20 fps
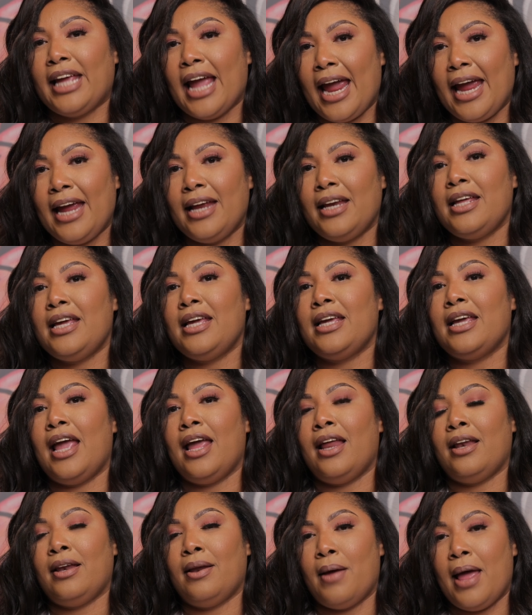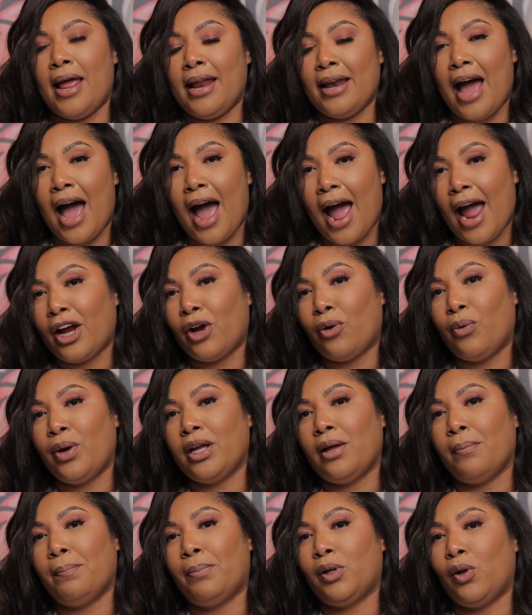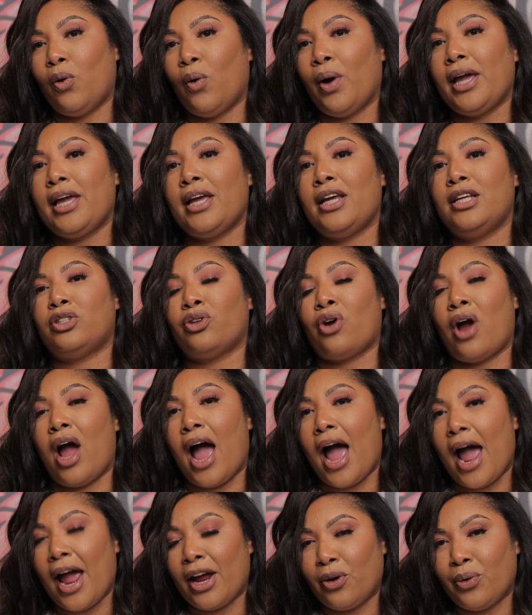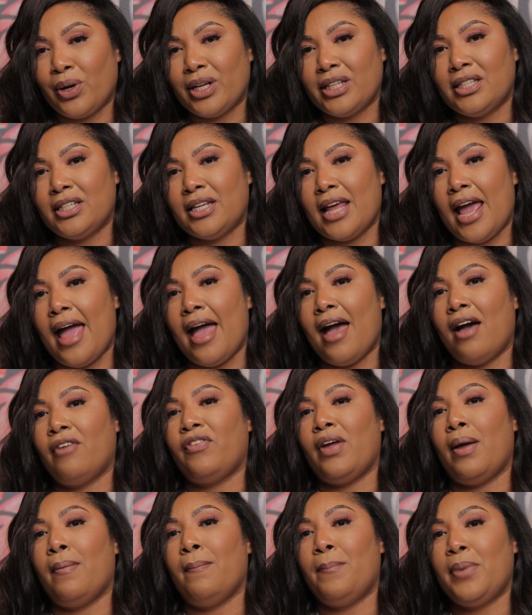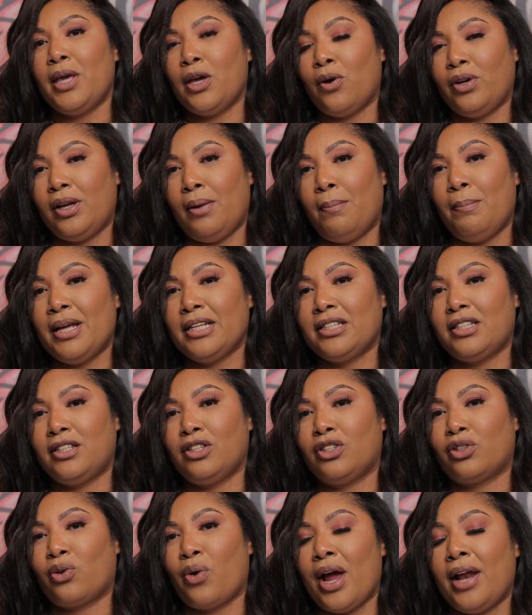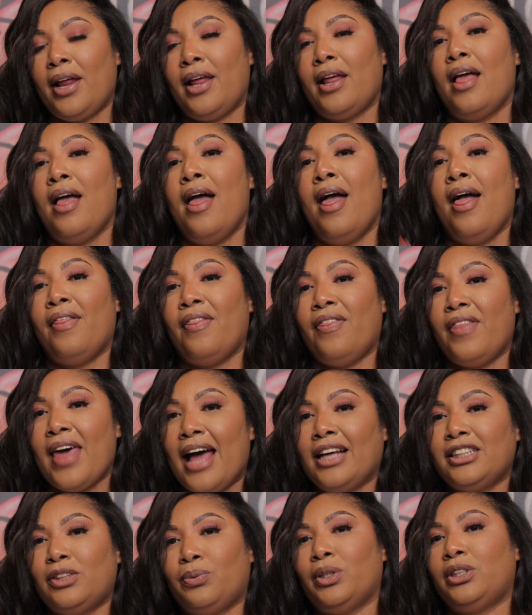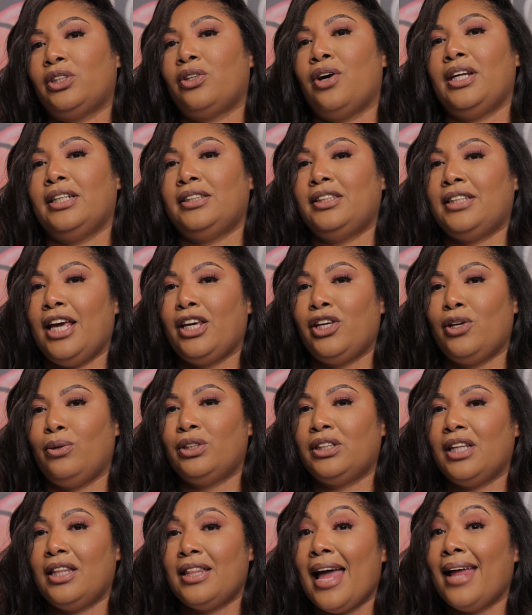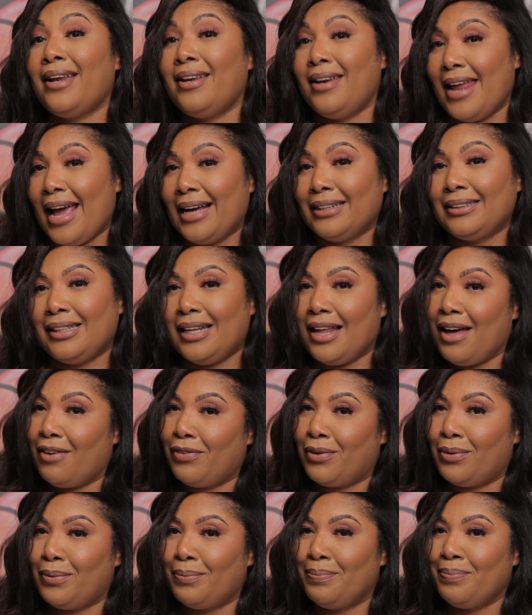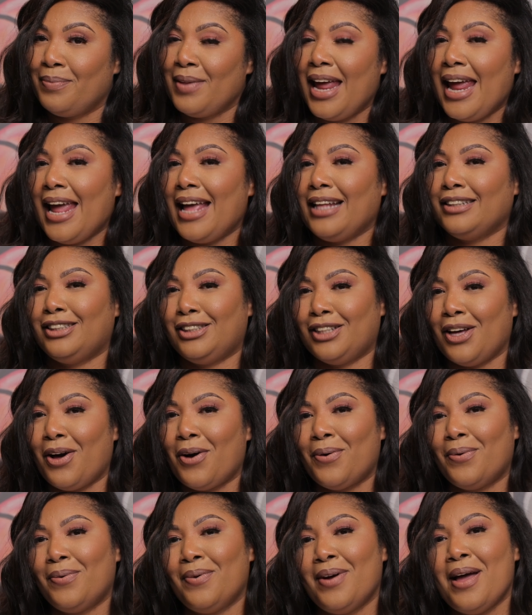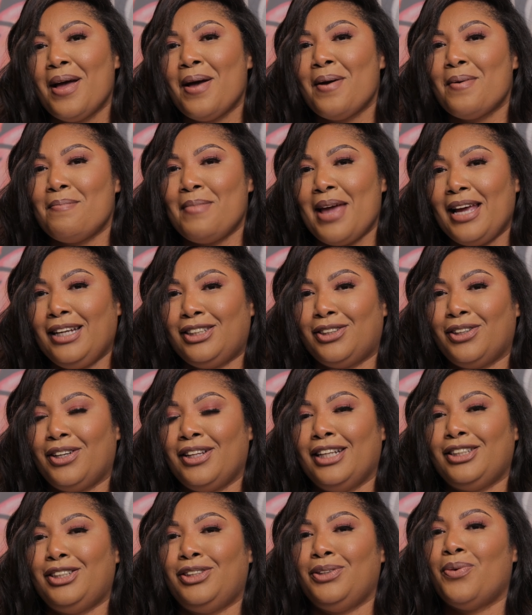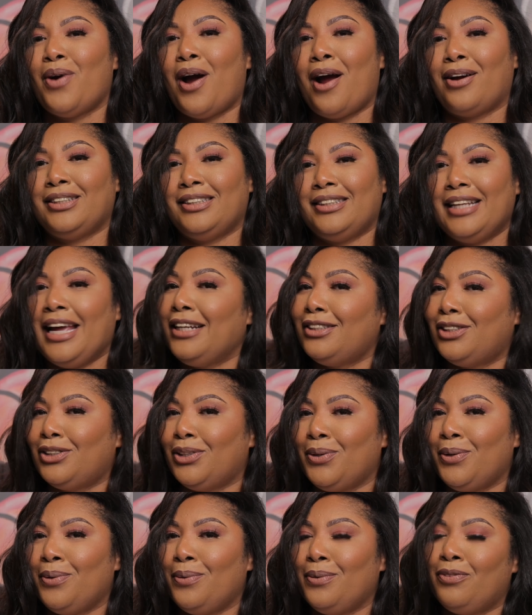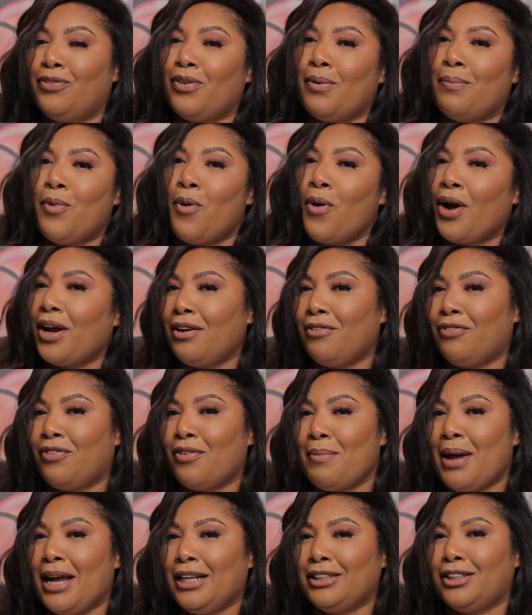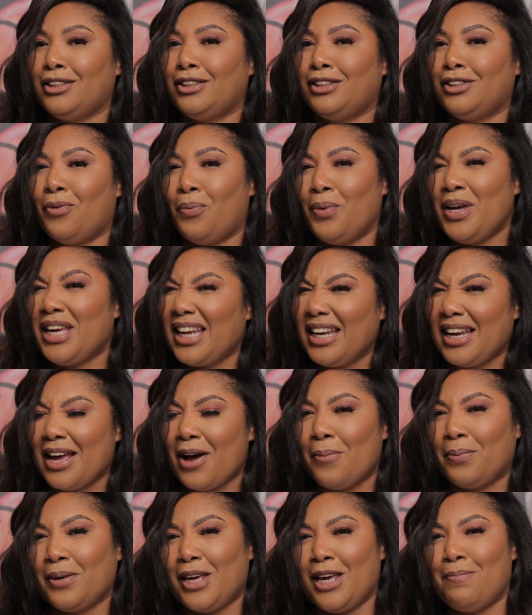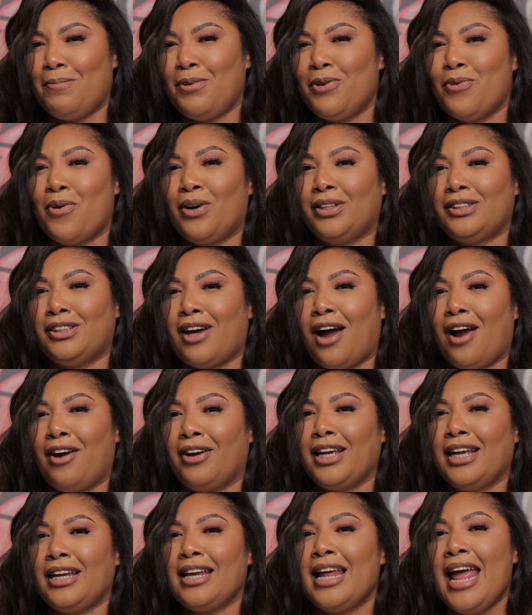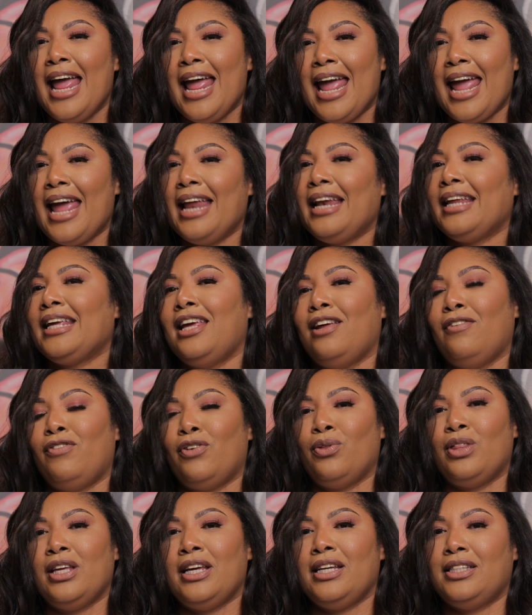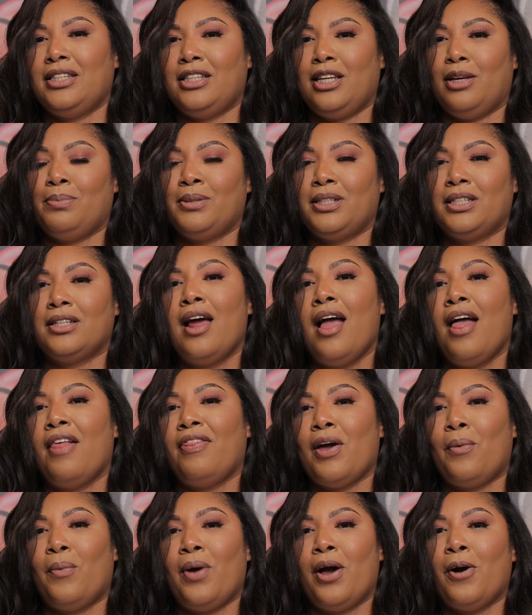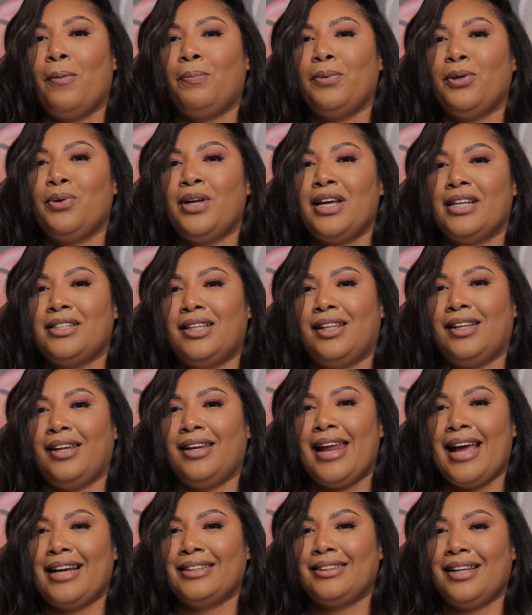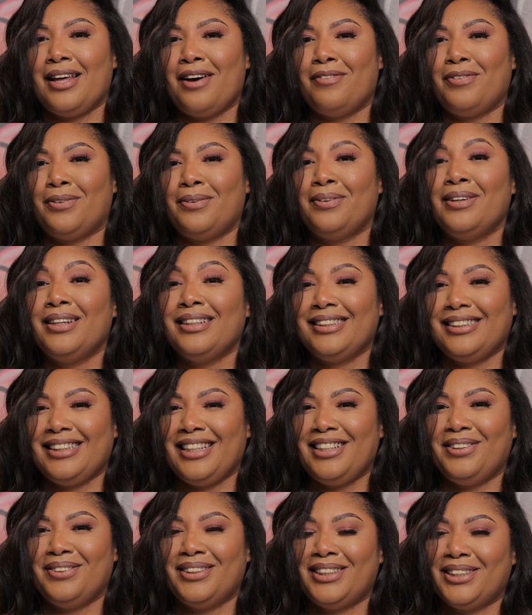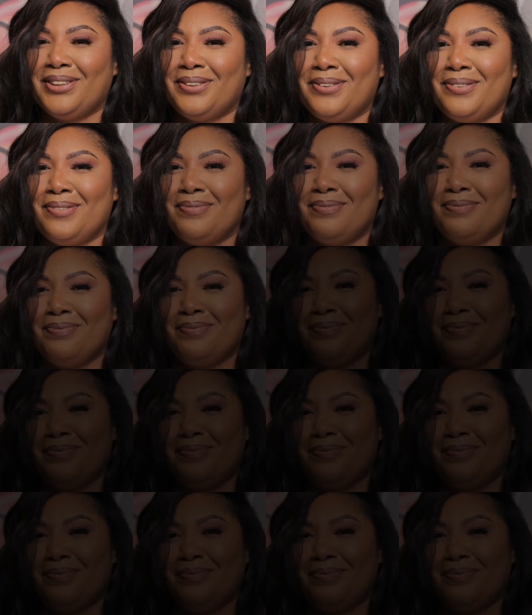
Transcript: gaining and, and hiring employees or hiring staff and building business credit, that's what's going to take you to that next level. And so make sure that you are stay tuned for more information so we can help keep you on target and give you these tips that will help you get to the next level. See you soon.